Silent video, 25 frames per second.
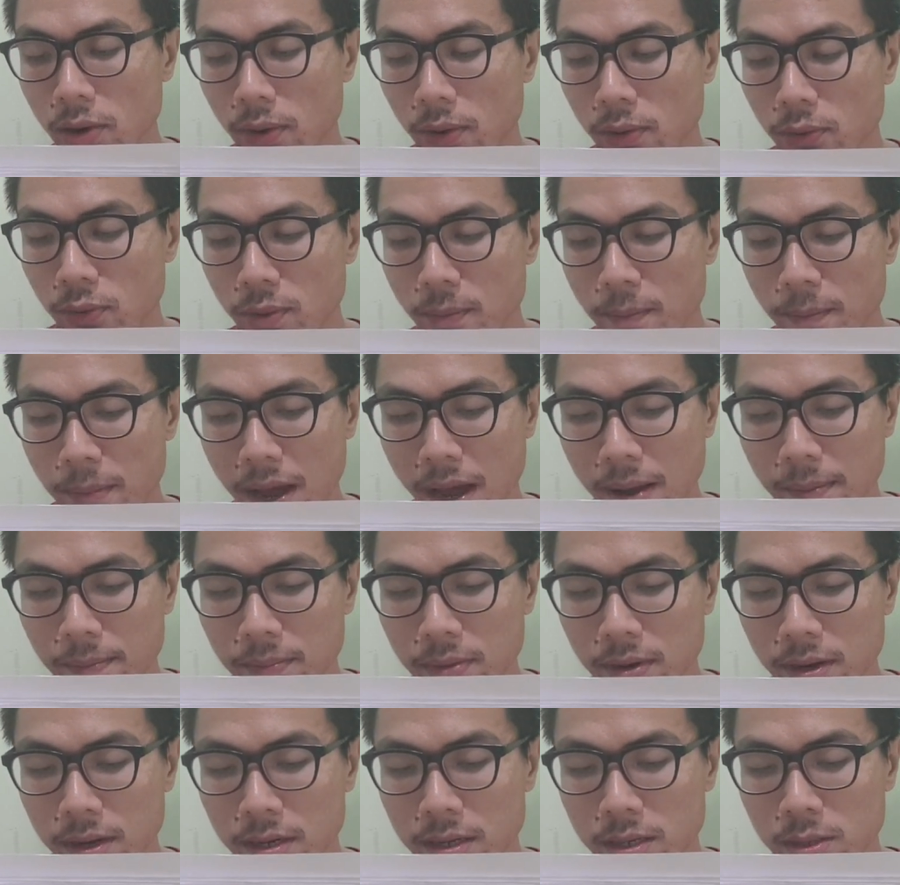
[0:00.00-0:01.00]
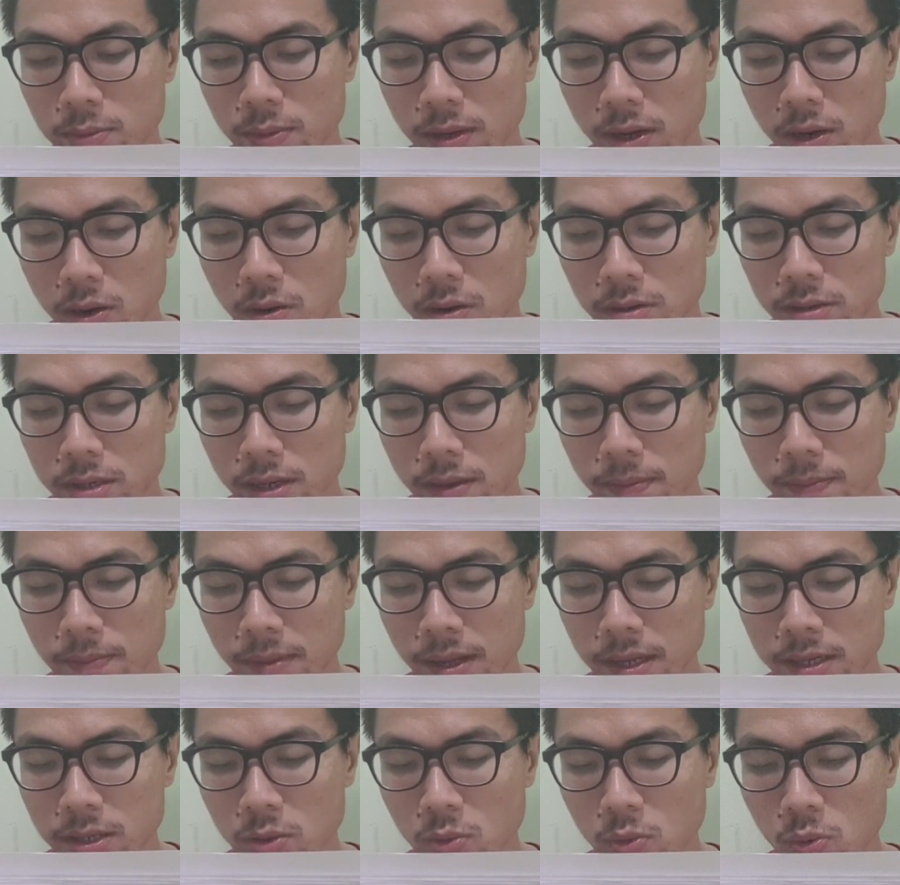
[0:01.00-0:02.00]
remembered because it
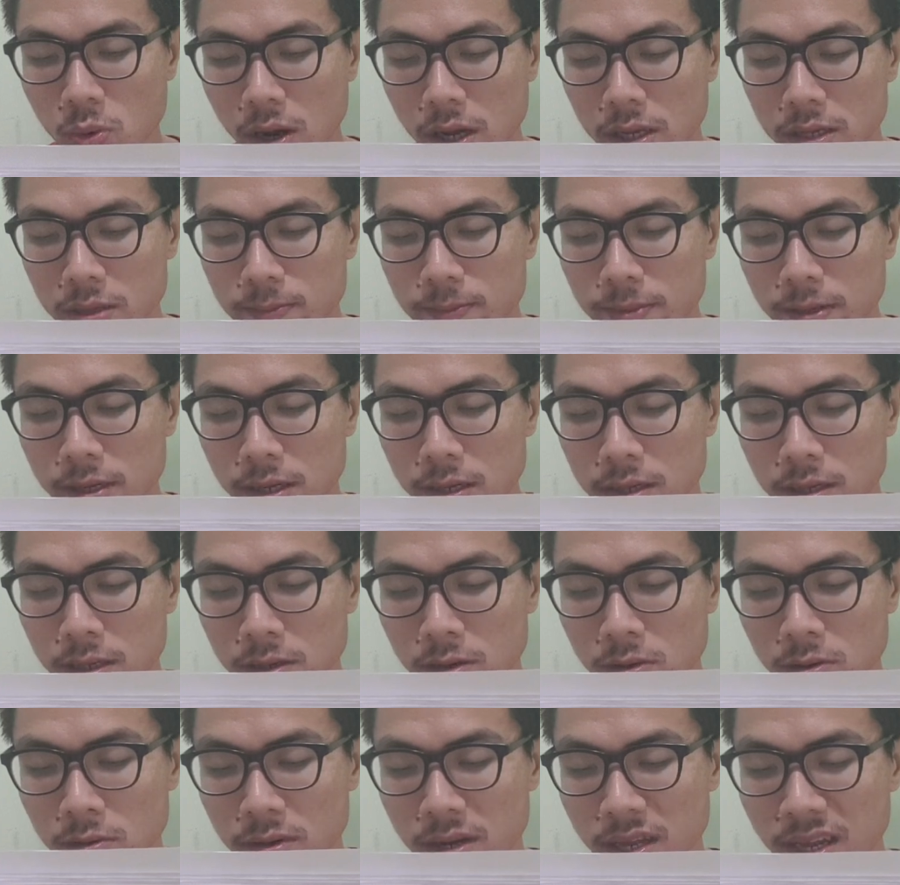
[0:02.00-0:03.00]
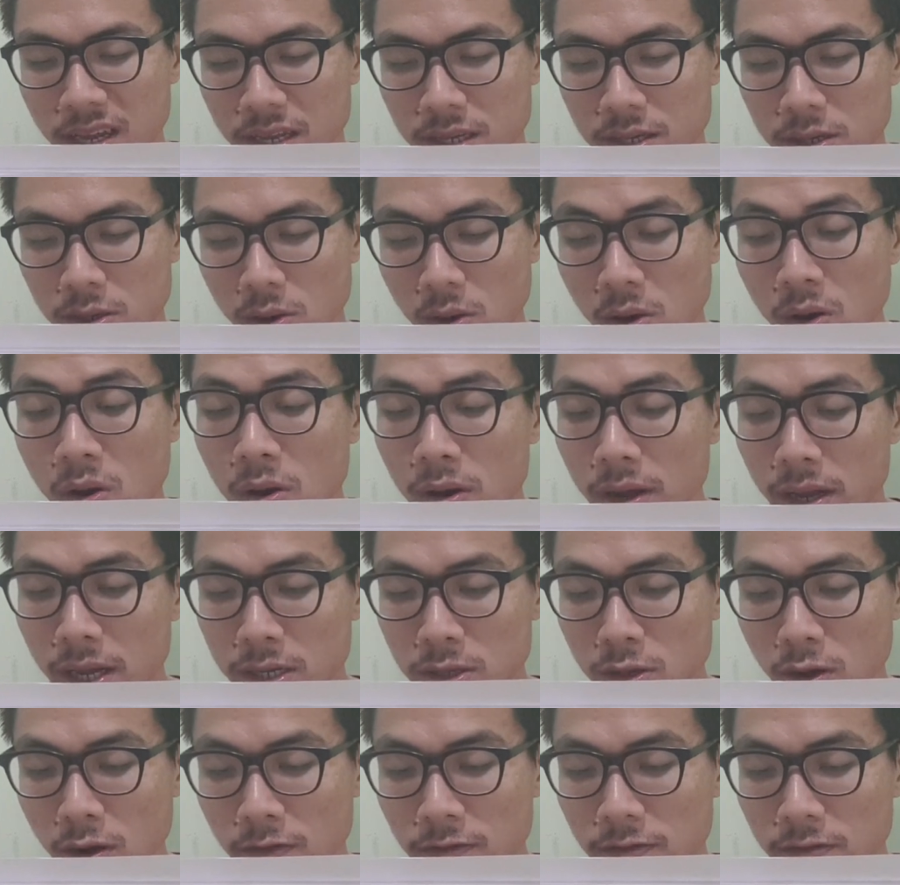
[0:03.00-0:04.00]
meets one's personal needs or
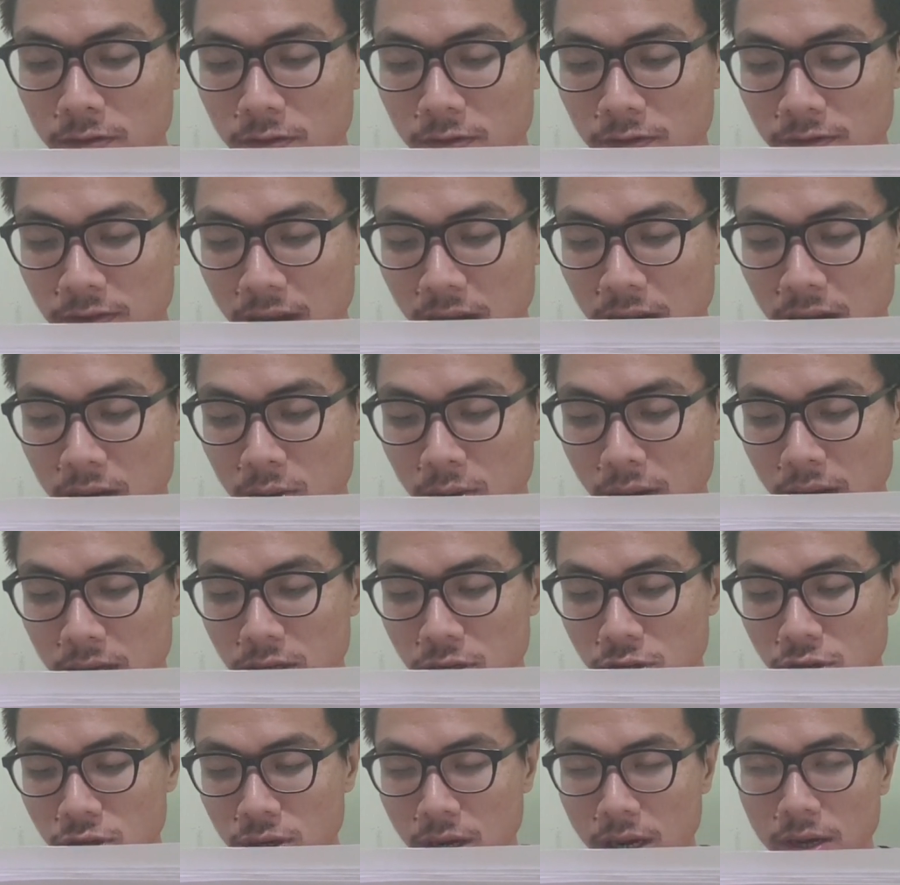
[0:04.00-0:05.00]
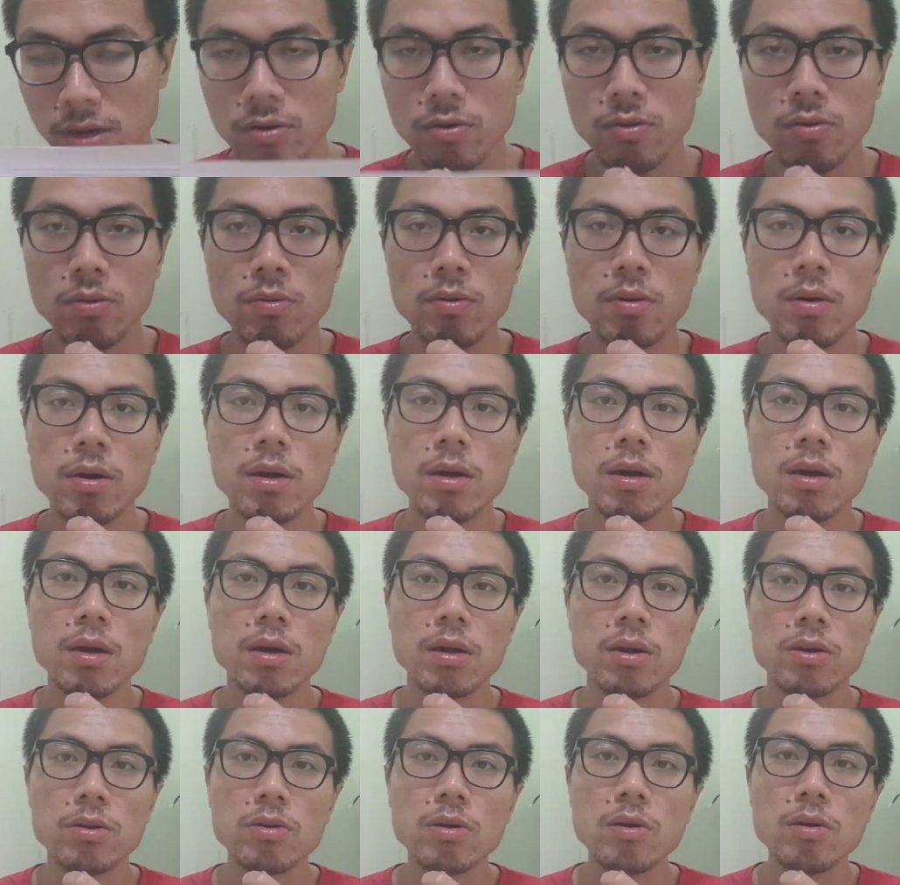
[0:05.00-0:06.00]
is of value as general
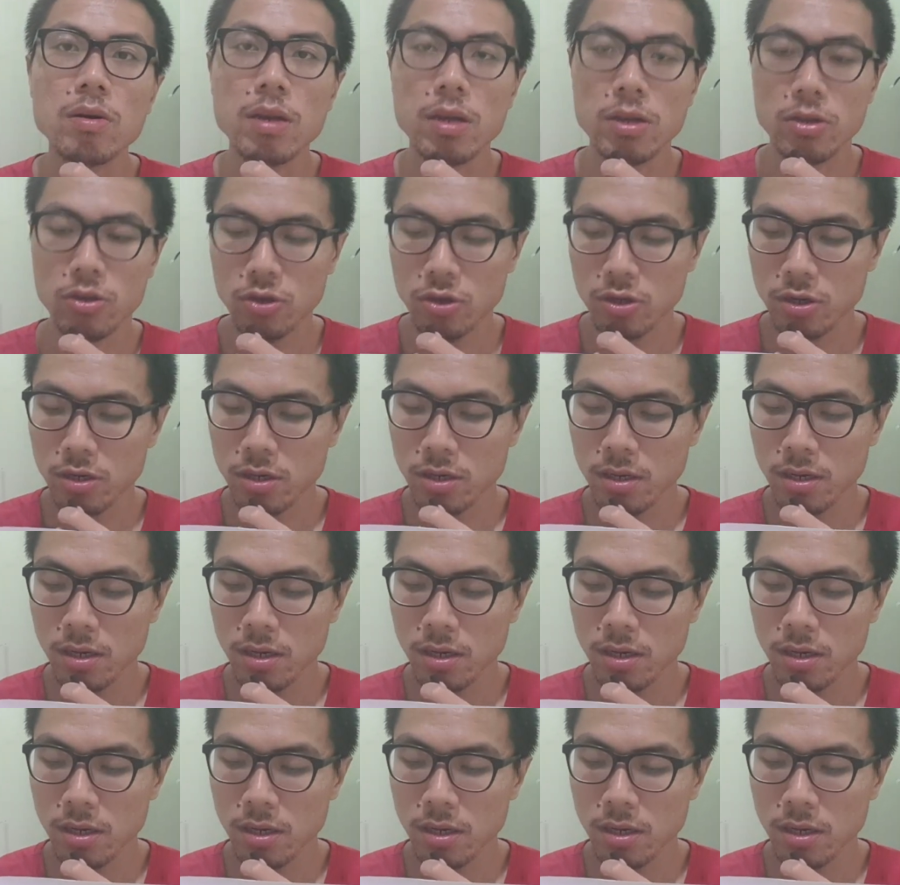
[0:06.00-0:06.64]
knowledge.